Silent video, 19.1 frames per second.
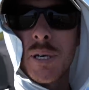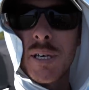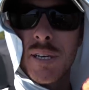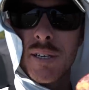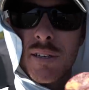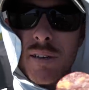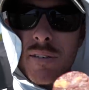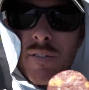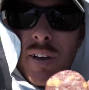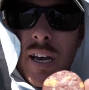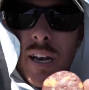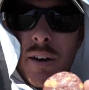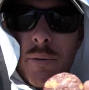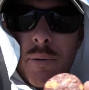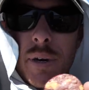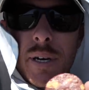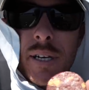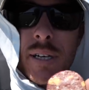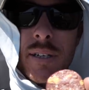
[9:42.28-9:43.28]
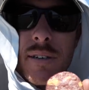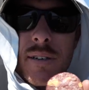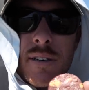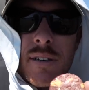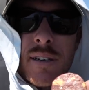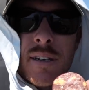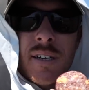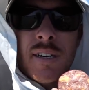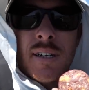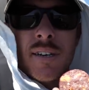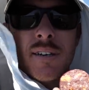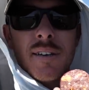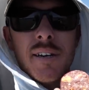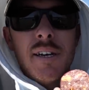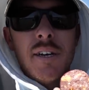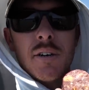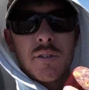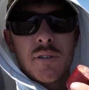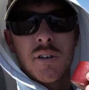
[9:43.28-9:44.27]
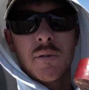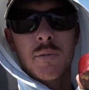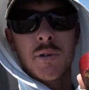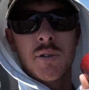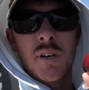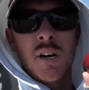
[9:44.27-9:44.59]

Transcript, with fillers: a piece of Eddie Ray's deer summer